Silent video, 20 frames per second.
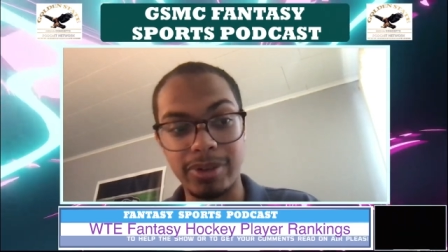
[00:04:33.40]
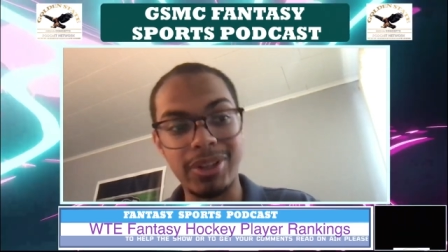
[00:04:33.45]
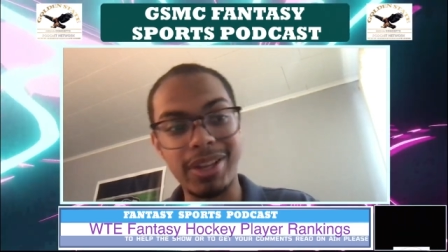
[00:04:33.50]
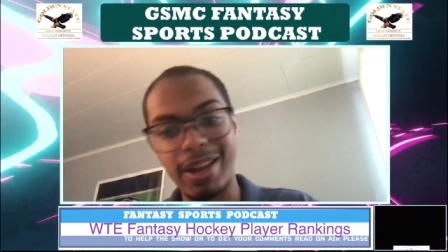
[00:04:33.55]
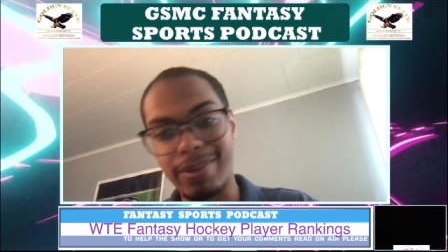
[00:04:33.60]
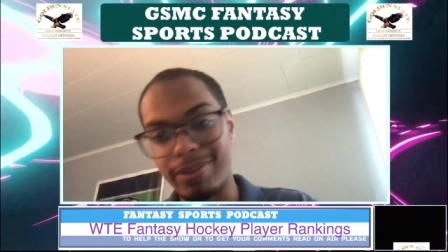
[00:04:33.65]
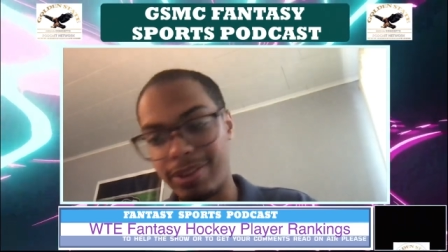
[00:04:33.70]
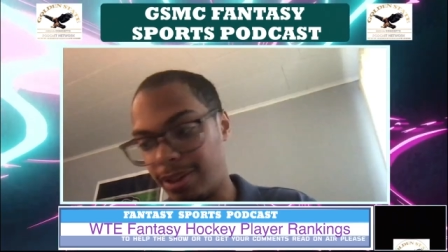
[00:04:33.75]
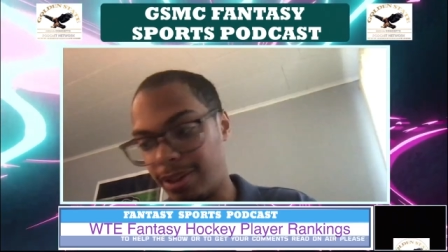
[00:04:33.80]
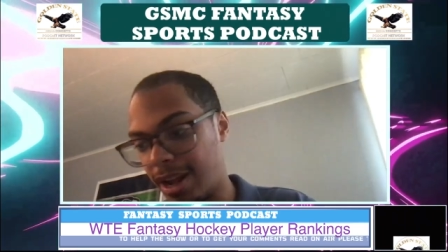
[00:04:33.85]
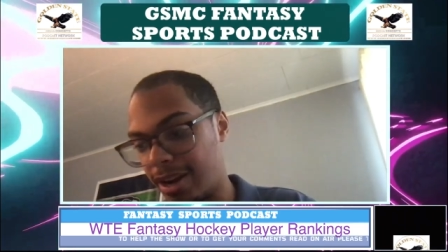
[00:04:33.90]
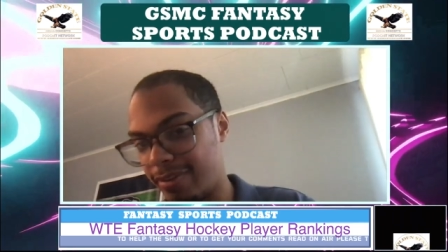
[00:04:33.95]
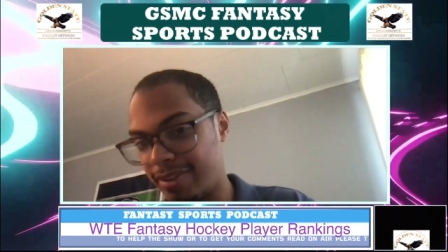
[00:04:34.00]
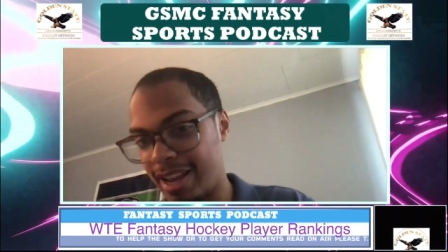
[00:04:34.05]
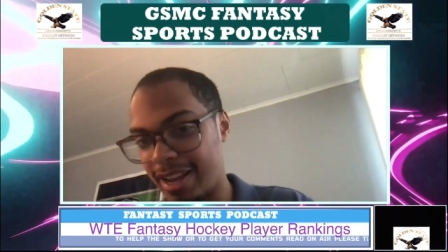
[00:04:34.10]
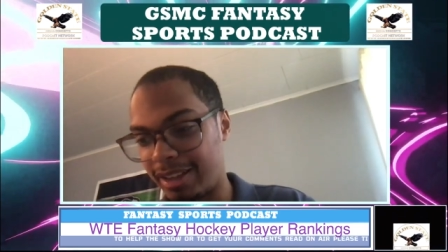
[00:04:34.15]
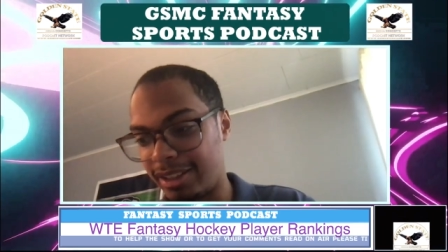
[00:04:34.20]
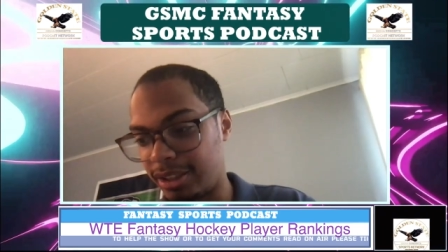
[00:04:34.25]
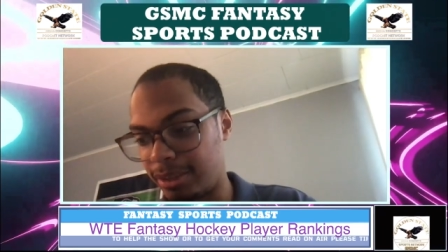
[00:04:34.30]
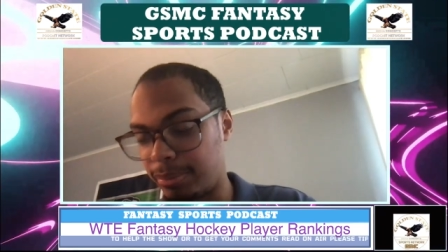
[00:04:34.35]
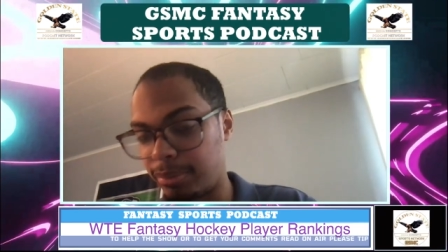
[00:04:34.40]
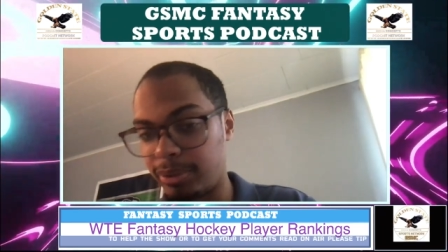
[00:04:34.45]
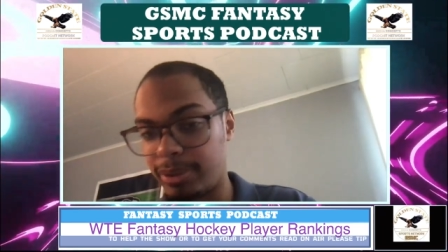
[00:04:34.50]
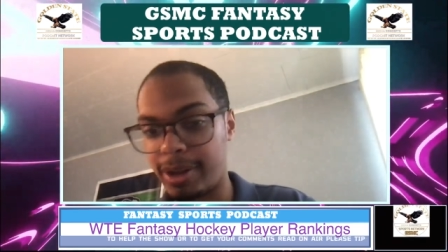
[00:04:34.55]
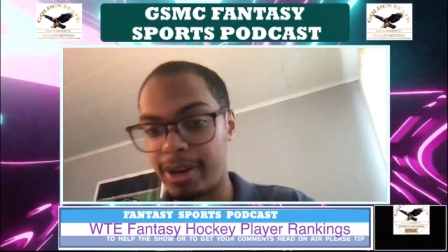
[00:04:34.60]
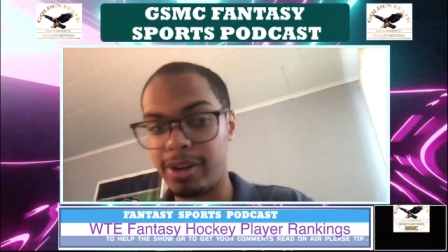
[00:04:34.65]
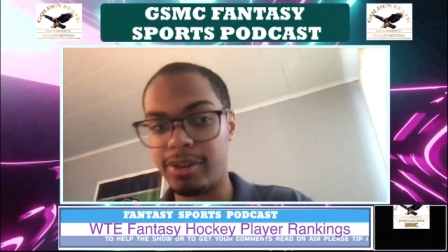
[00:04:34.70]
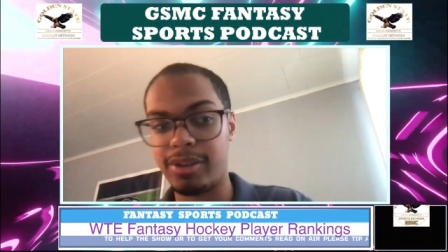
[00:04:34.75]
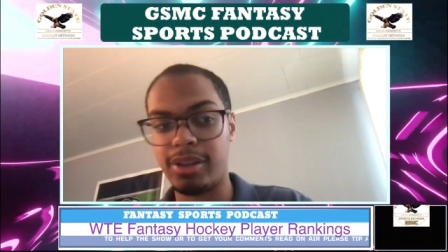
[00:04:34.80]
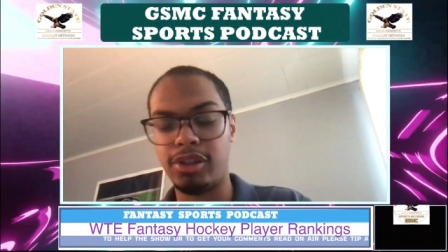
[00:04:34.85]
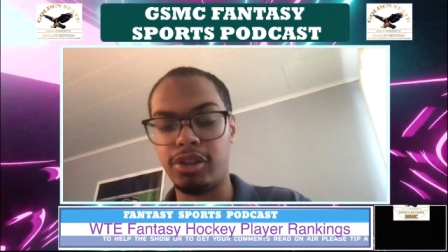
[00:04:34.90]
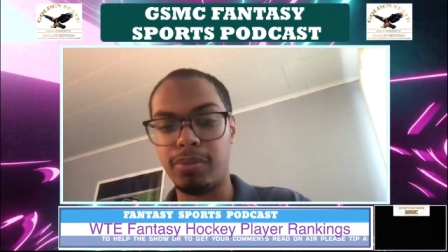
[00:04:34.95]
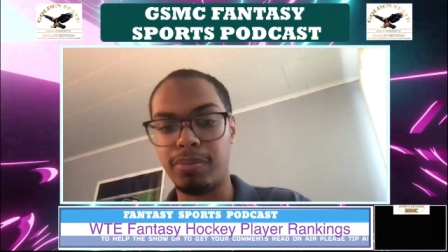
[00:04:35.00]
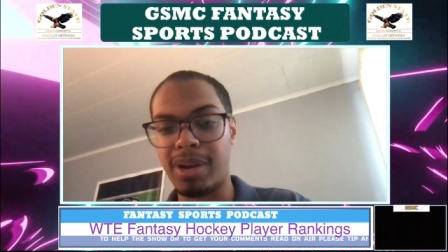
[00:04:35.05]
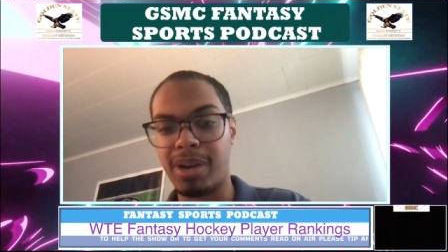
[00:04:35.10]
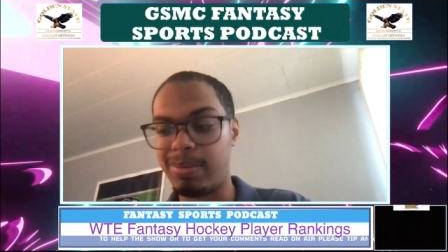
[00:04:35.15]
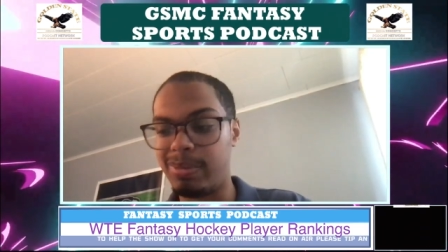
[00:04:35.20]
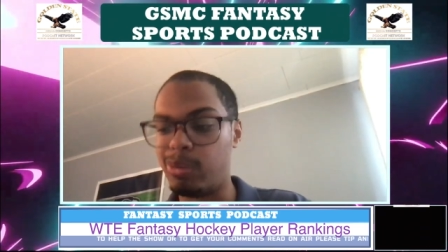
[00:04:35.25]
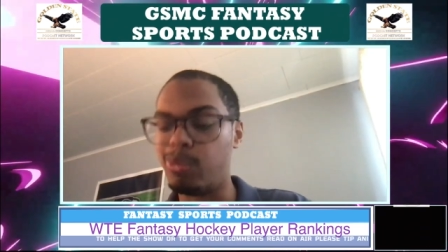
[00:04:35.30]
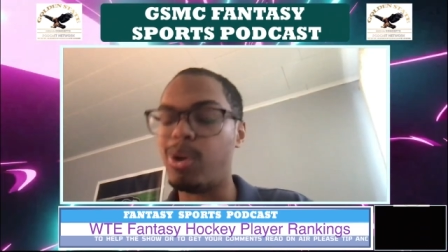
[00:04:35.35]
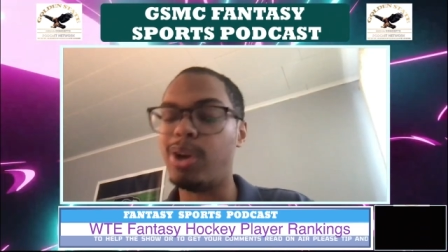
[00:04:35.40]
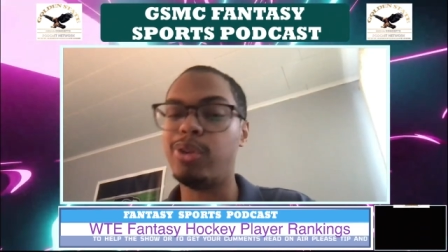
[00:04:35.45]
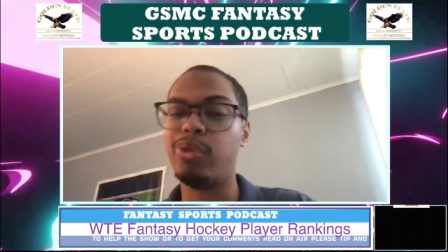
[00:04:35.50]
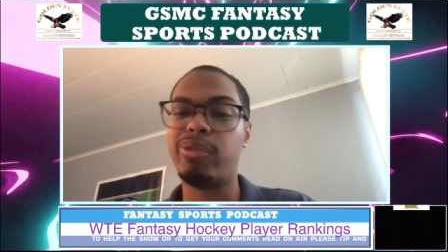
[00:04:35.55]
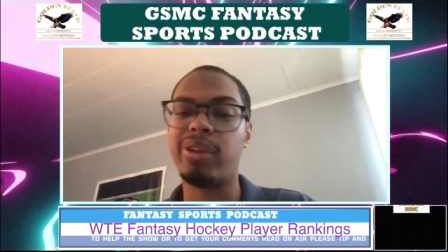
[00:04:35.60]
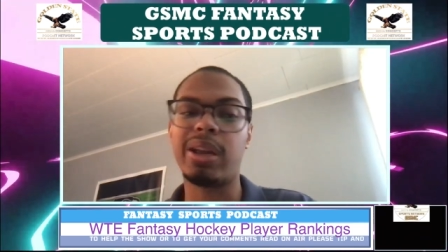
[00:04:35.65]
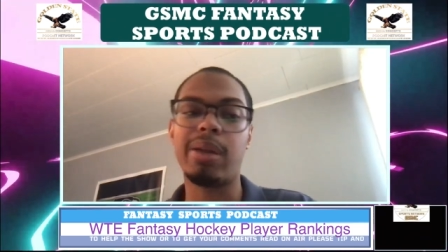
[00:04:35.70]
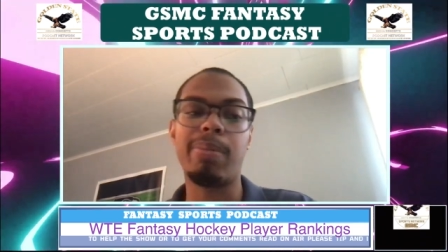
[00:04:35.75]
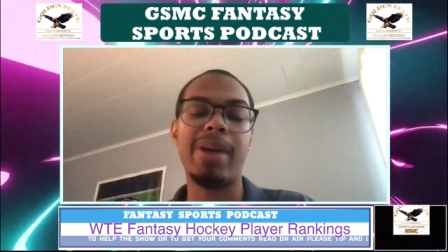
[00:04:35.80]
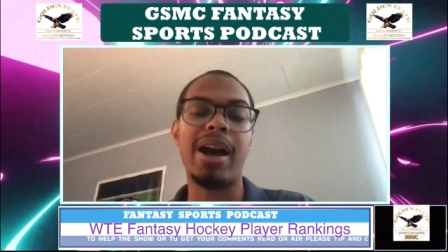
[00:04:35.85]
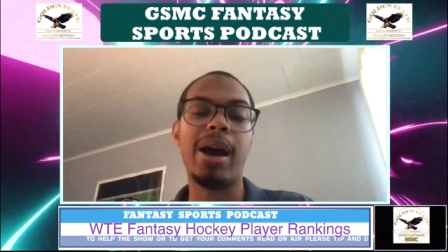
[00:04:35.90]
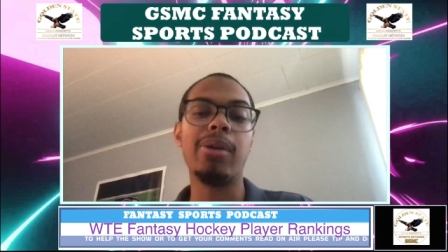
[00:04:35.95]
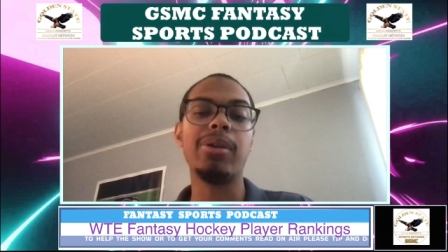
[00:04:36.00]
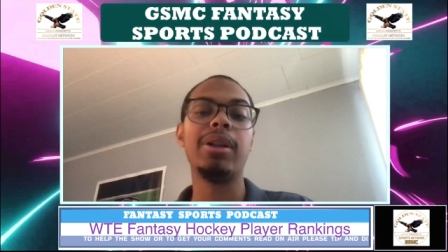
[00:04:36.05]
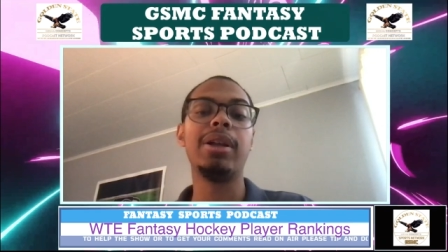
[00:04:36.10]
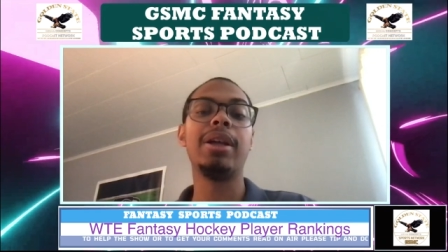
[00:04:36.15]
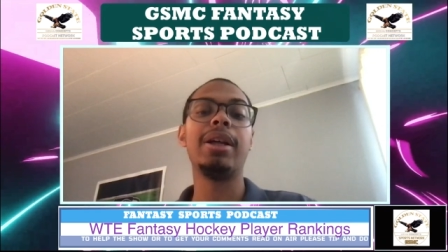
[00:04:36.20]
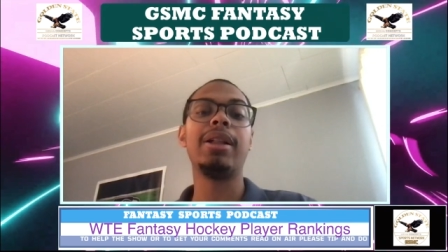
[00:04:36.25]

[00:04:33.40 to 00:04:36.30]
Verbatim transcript: they have a lot of excellent players that you might be wondering about,